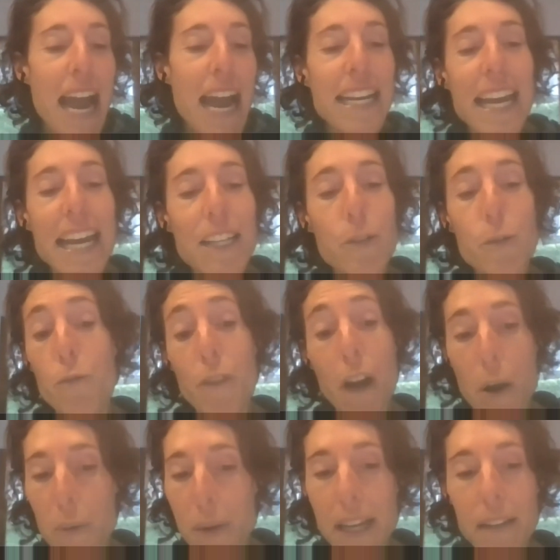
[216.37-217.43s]
like to
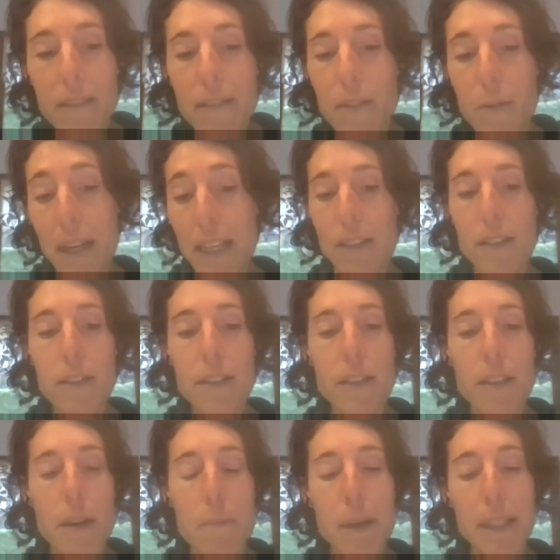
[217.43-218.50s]
vary races,
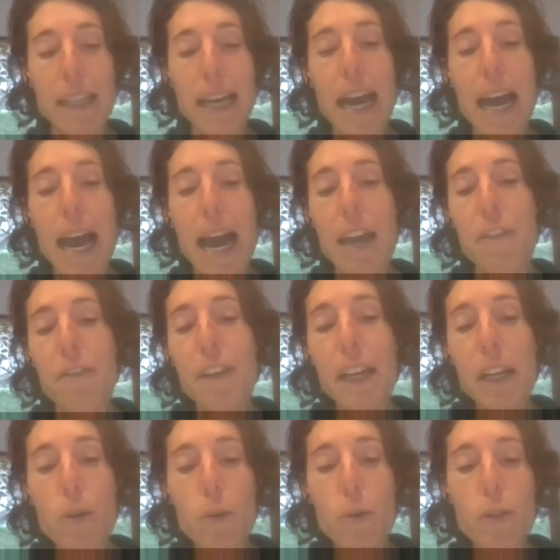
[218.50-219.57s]
but I
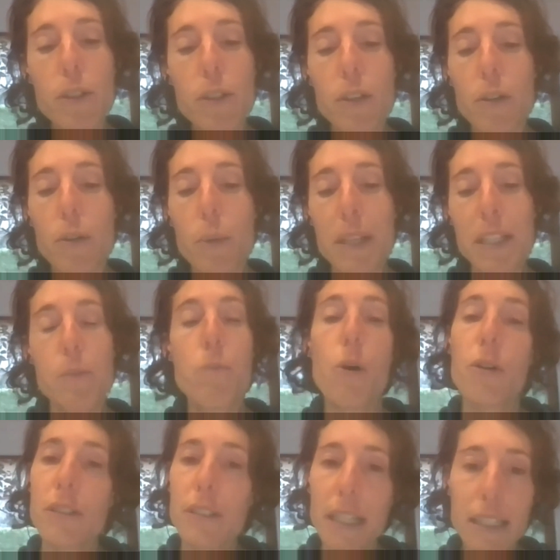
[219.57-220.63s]
feel good with
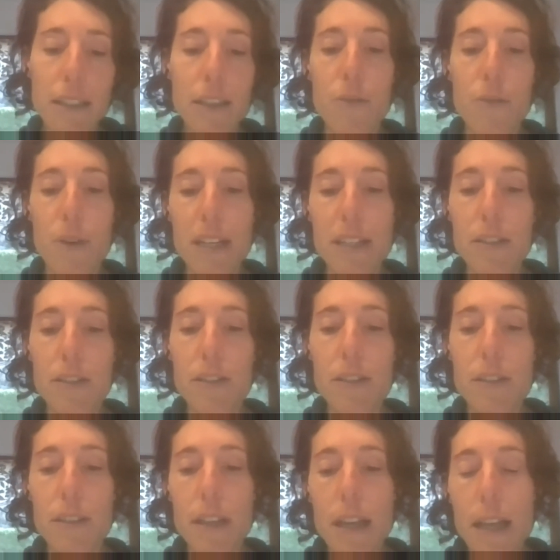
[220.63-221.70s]
mountain
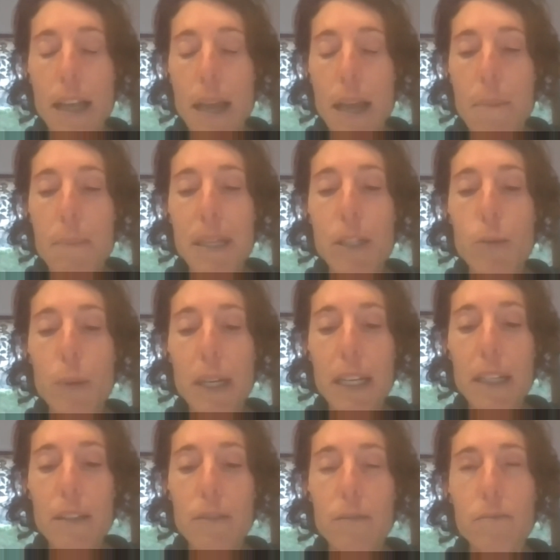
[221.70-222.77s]
races
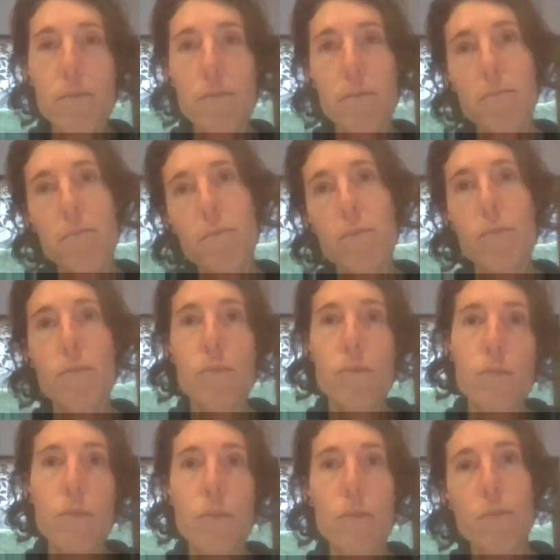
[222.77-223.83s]
between
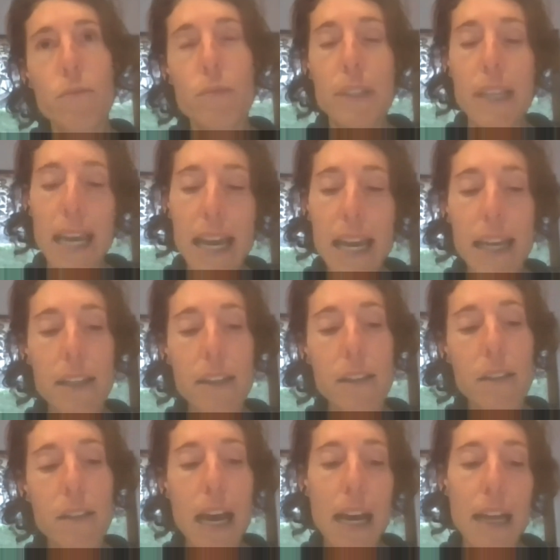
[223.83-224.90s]
10
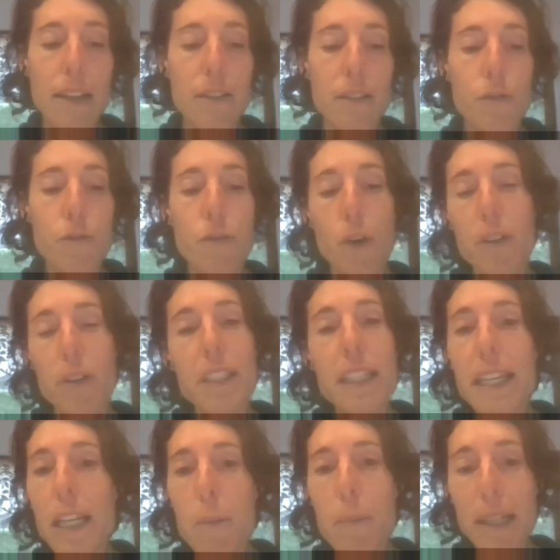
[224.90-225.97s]
and 40
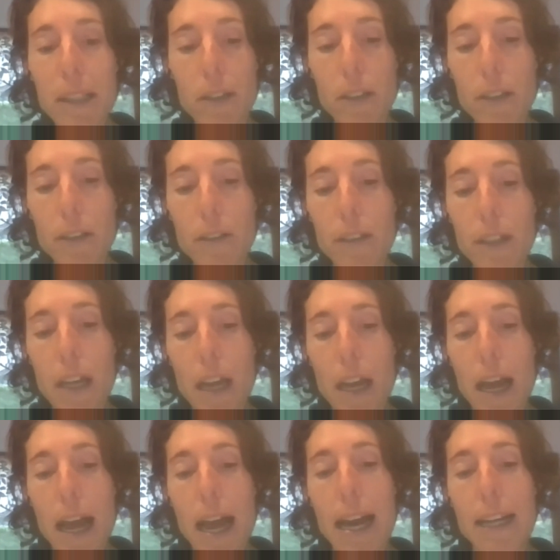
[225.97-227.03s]
kilometers
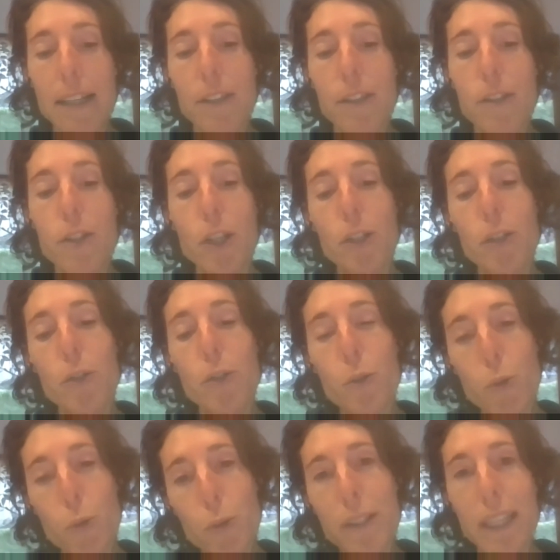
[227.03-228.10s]
and not
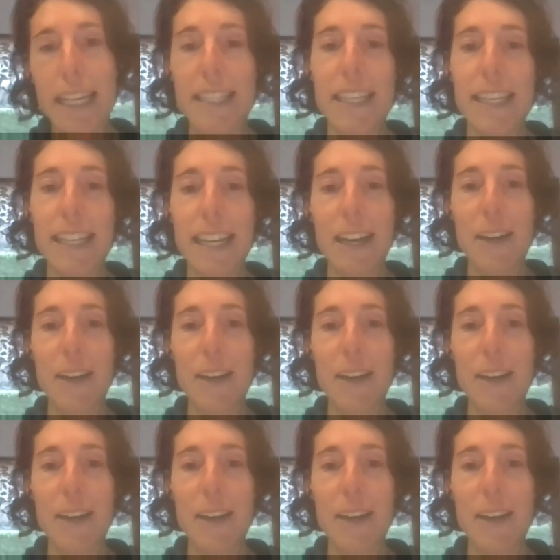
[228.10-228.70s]
too technical.